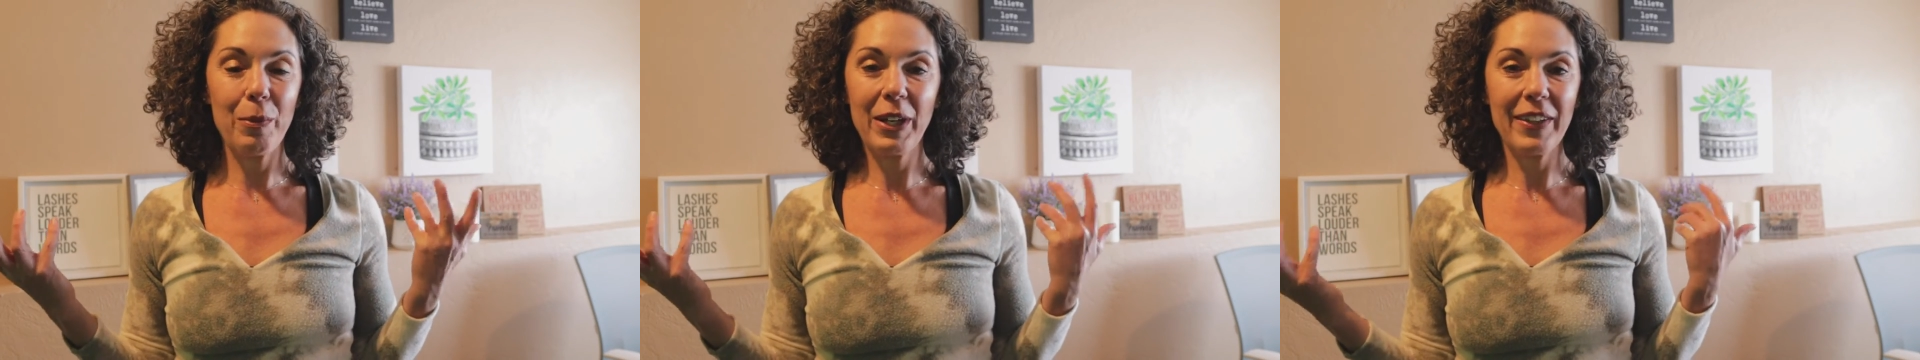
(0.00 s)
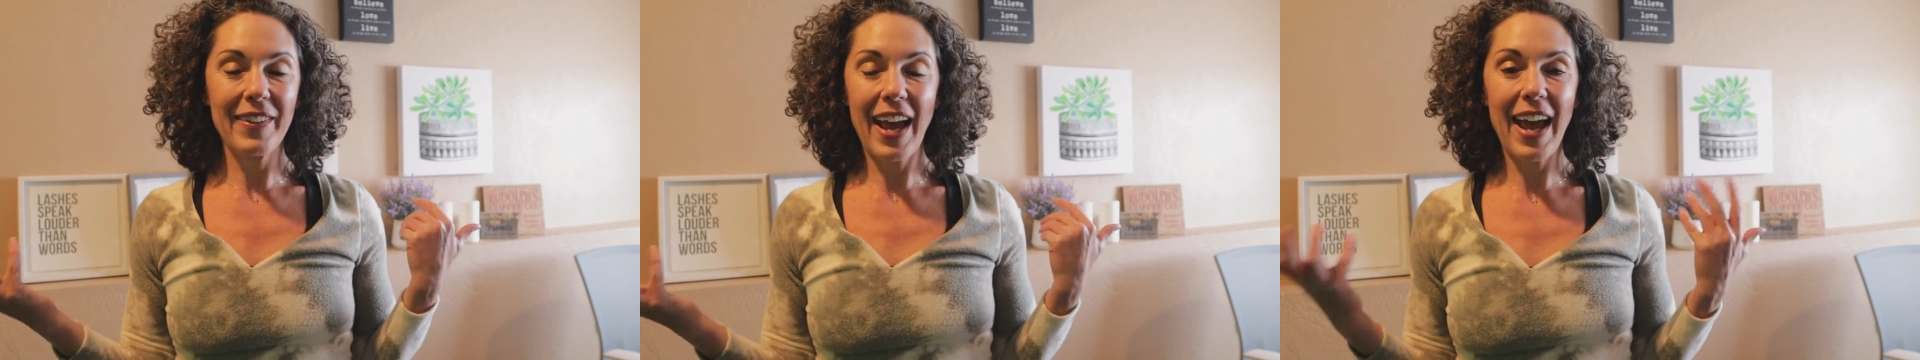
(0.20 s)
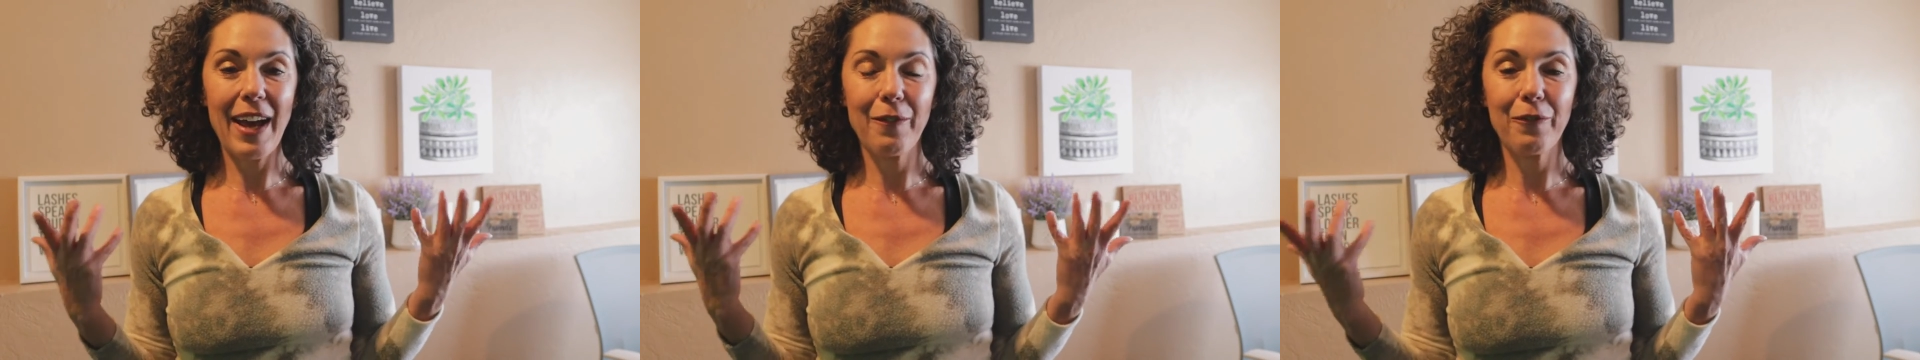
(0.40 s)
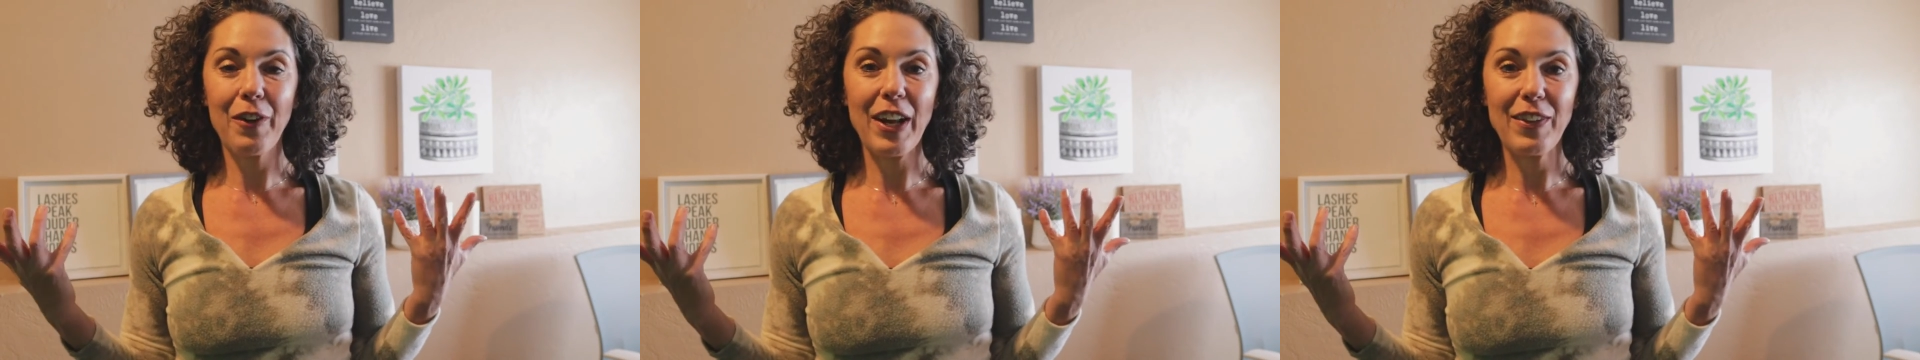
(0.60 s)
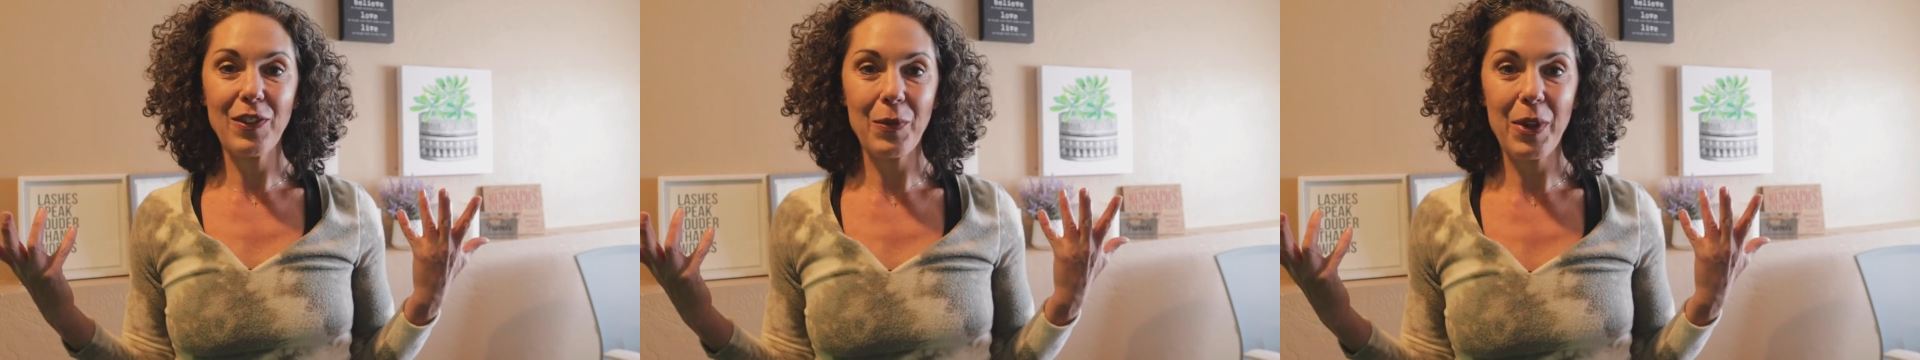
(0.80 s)
because I had
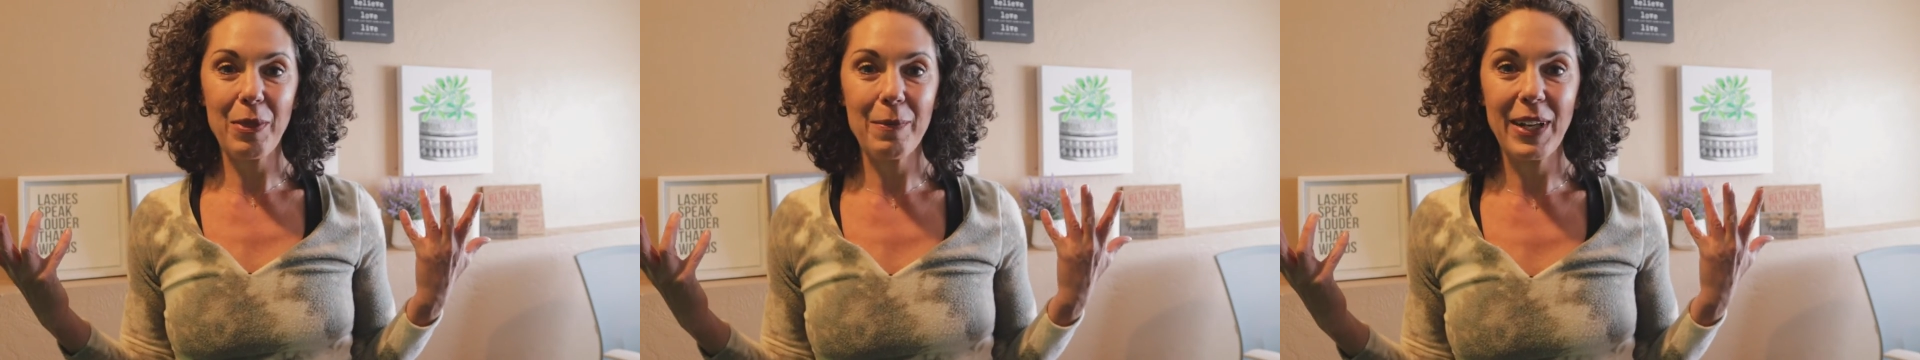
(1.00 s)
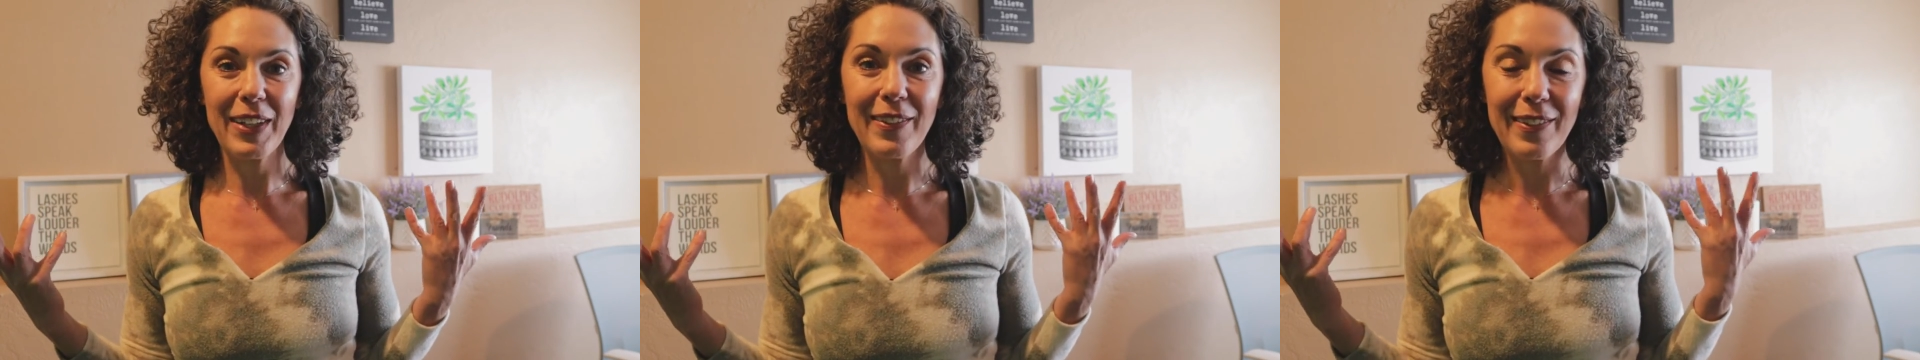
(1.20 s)
friends with me.